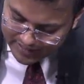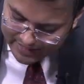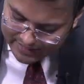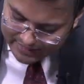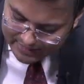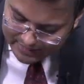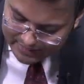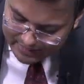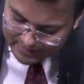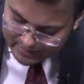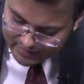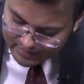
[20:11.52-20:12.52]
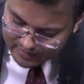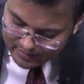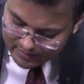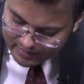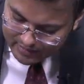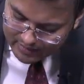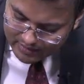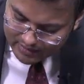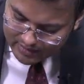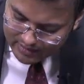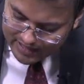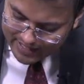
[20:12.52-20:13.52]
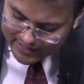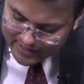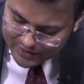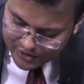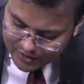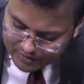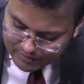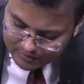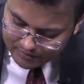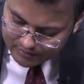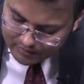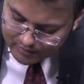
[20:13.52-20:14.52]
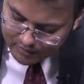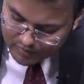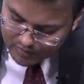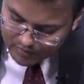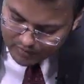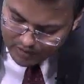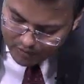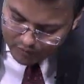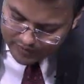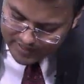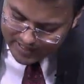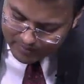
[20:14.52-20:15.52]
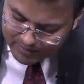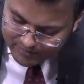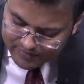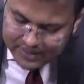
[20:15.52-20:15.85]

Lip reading: and ligation. With the help of